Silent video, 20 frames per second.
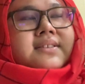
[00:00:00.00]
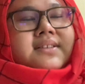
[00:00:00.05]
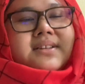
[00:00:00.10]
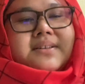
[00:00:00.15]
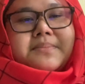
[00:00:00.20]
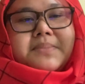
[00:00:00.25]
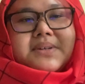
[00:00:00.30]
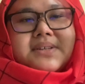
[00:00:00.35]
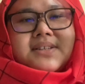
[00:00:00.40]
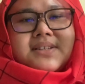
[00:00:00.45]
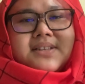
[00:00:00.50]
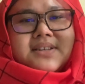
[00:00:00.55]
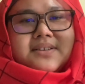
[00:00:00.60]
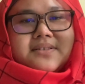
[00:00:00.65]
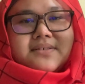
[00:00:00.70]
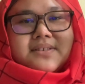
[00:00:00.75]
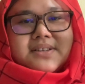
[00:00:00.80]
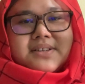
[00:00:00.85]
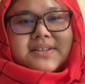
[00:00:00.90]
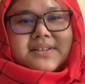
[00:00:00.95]
be a
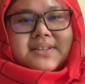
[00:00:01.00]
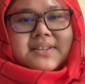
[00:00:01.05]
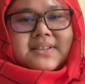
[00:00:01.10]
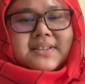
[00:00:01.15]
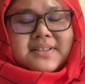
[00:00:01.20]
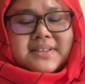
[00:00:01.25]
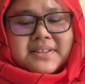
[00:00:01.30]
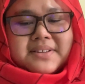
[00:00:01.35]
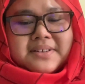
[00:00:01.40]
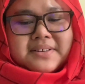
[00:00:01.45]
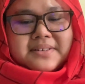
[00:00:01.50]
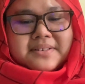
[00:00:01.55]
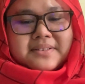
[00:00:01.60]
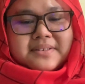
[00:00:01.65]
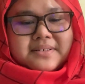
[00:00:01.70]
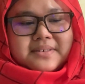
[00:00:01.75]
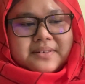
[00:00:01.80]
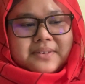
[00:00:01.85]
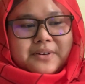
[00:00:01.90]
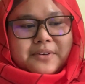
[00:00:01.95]
series
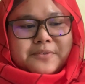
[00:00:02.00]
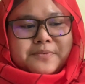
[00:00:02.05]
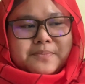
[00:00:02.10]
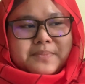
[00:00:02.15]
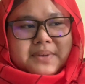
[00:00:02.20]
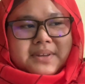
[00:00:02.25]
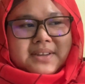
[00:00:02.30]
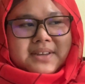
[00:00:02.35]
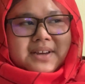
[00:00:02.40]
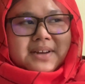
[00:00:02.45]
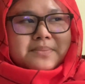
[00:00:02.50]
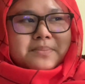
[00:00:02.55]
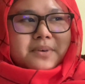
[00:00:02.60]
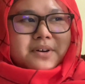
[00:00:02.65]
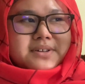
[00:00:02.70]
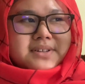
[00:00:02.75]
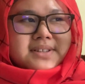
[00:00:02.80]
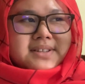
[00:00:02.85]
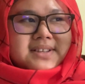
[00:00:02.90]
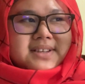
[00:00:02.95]
of me
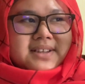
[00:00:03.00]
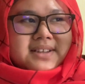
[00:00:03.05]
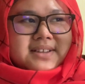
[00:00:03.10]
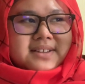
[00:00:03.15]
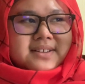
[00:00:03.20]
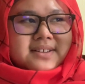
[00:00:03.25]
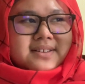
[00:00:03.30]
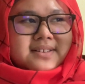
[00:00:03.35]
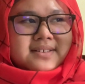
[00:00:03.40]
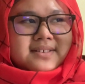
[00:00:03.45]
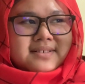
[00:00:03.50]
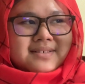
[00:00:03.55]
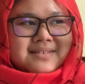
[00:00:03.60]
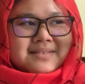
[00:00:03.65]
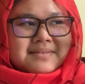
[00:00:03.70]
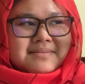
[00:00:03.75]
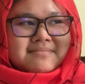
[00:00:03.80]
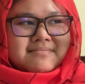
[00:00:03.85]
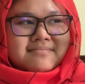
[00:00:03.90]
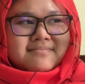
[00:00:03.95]
unboxing
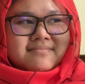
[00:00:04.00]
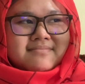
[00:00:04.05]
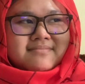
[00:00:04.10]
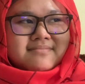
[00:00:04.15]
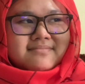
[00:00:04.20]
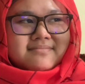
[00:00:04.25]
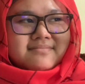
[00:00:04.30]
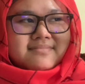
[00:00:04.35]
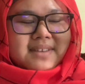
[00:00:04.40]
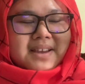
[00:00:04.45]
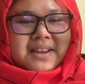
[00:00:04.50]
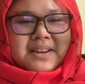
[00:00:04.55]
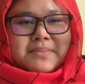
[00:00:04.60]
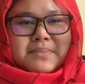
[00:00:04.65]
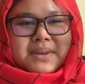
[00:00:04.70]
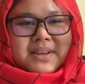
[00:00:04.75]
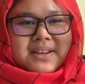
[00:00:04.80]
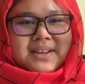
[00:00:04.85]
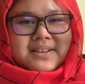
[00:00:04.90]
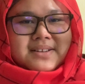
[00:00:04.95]

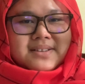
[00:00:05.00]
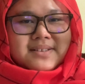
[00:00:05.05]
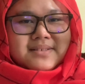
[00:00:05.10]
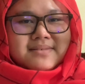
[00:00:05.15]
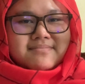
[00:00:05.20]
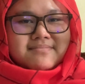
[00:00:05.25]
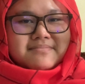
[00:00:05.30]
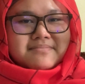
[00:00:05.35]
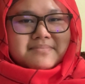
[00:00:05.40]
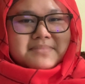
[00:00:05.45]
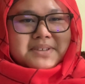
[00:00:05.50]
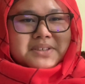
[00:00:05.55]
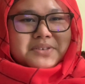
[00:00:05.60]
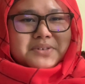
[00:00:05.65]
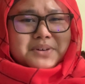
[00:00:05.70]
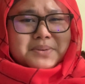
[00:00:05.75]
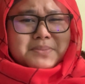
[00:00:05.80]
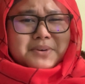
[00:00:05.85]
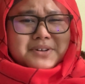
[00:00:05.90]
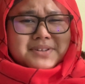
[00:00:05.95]
anime
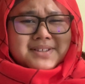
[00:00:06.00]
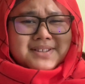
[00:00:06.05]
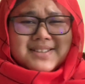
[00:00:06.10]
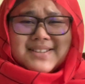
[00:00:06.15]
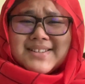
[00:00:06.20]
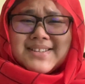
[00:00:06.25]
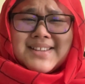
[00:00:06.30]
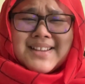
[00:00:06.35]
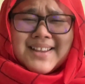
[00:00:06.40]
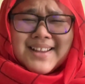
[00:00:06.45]
mystery boxes.